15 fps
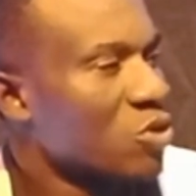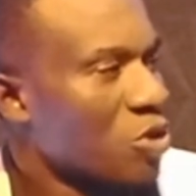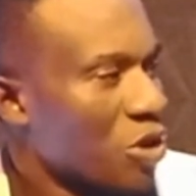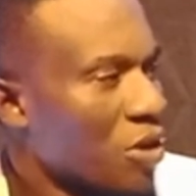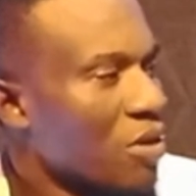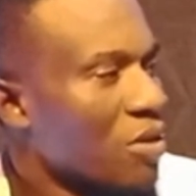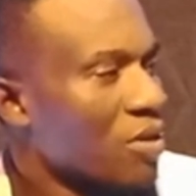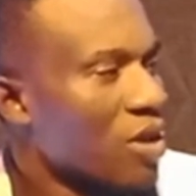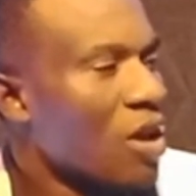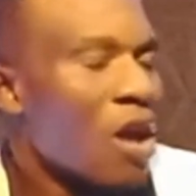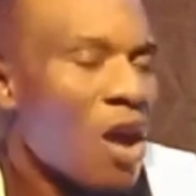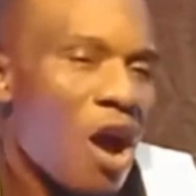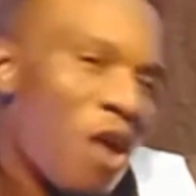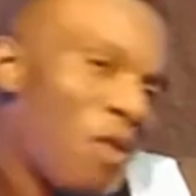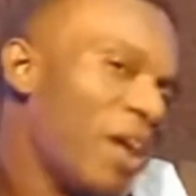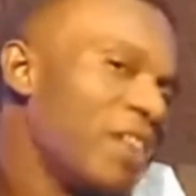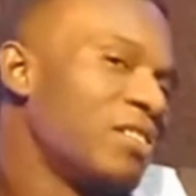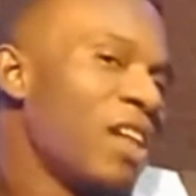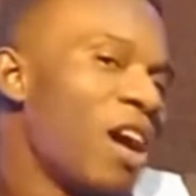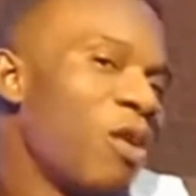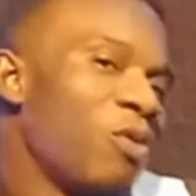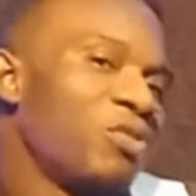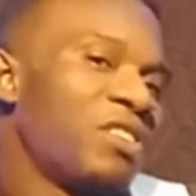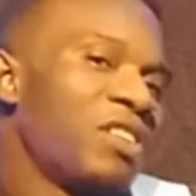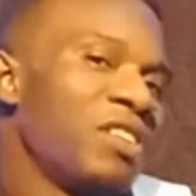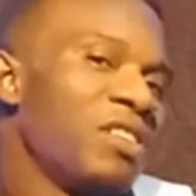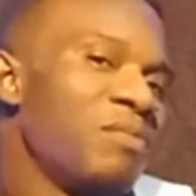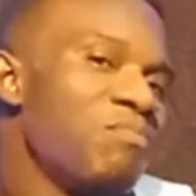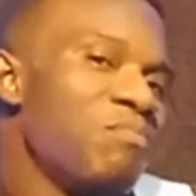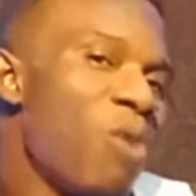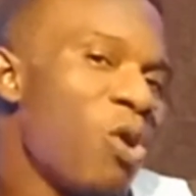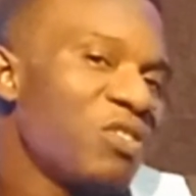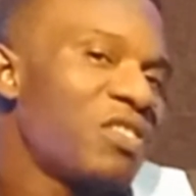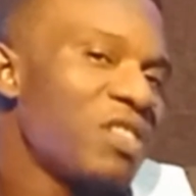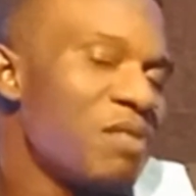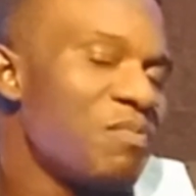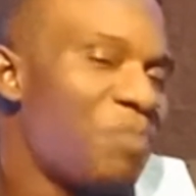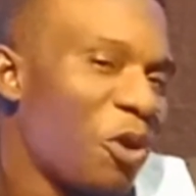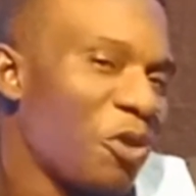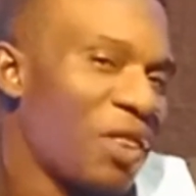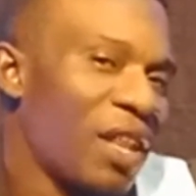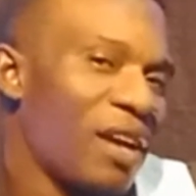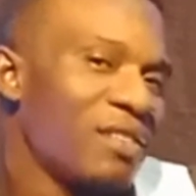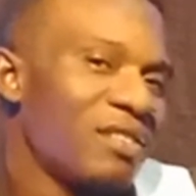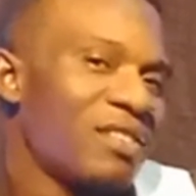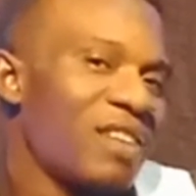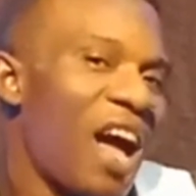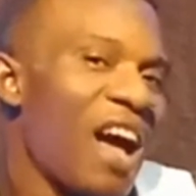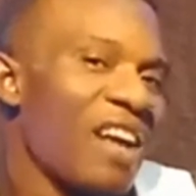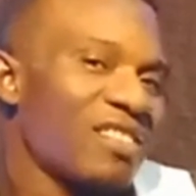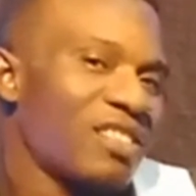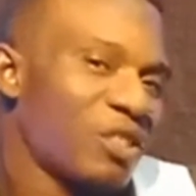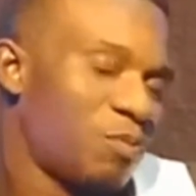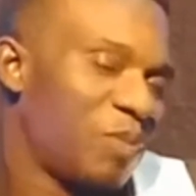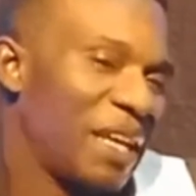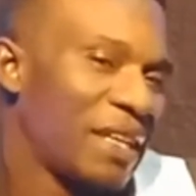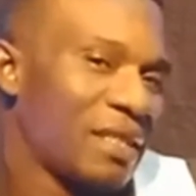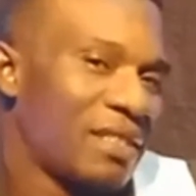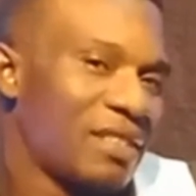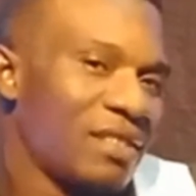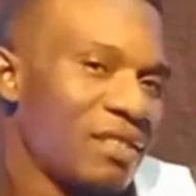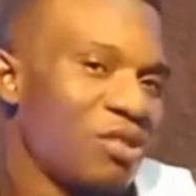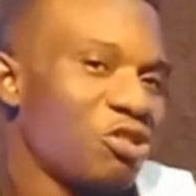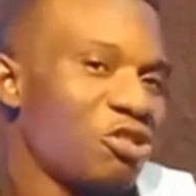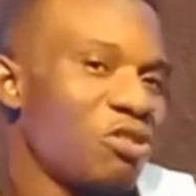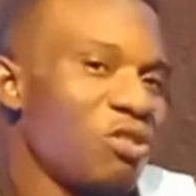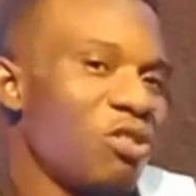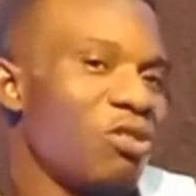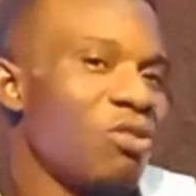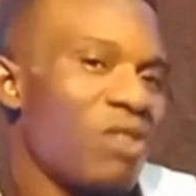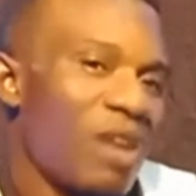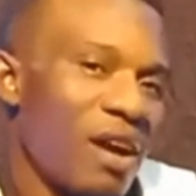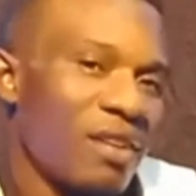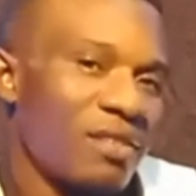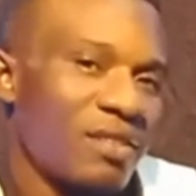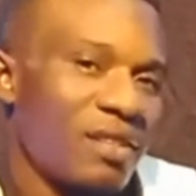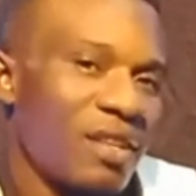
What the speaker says: Okay. All right. Now, the most important aspect you should look at